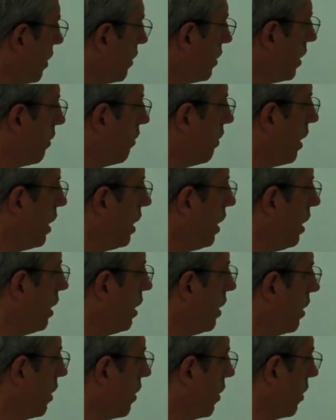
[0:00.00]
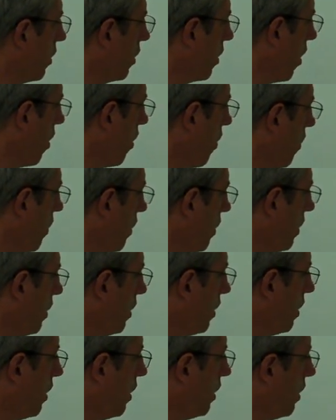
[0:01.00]
say ready, go.
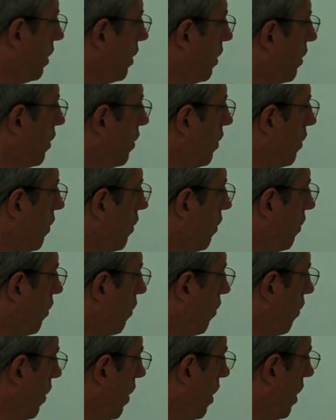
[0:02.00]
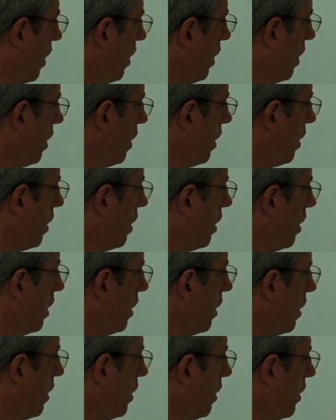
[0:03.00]
One,
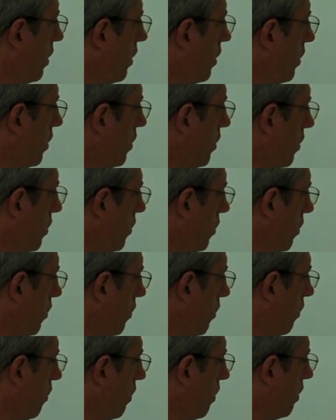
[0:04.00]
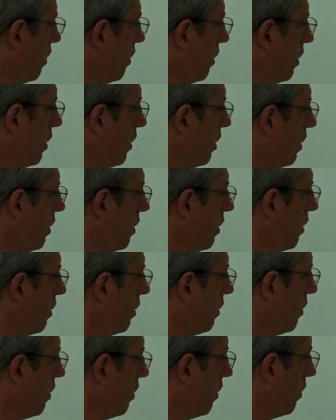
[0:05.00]
two,
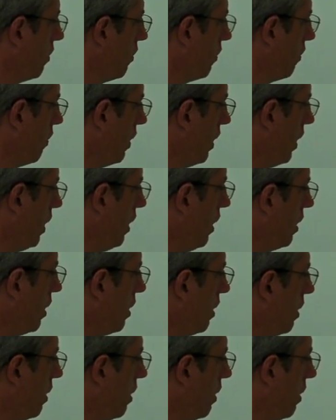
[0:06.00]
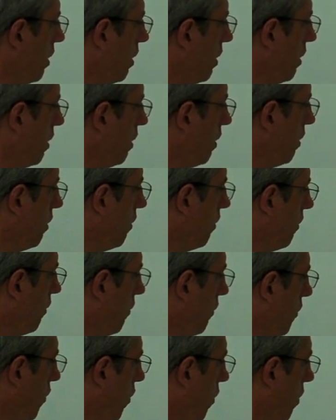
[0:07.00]
three,
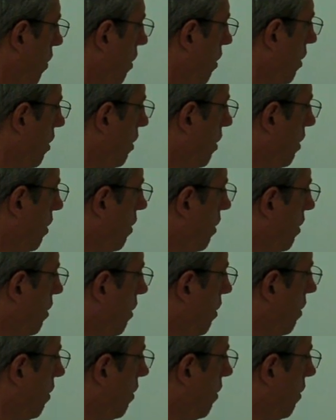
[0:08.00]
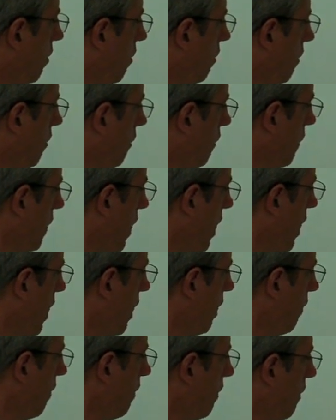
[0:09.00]
four,
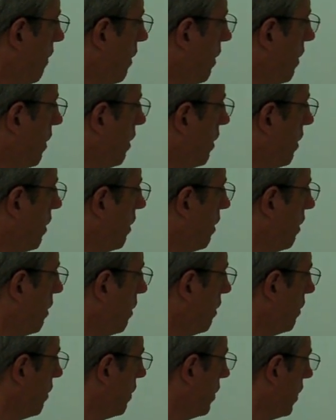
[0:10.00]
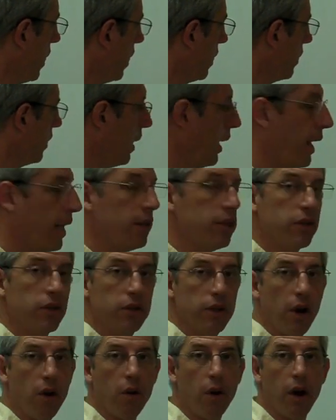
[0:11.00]
five, six, and
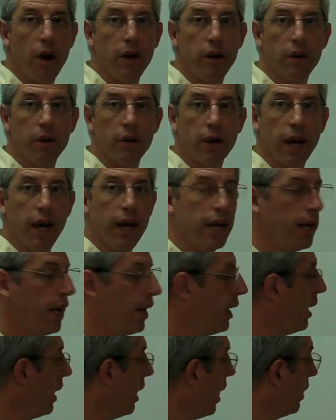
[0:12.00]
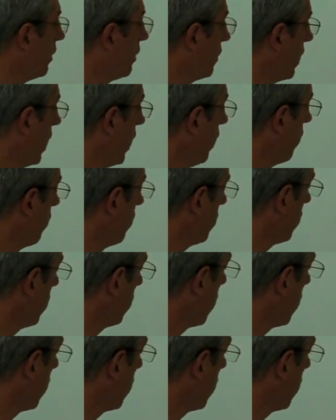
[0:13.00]
so on. Okay? A cycle is to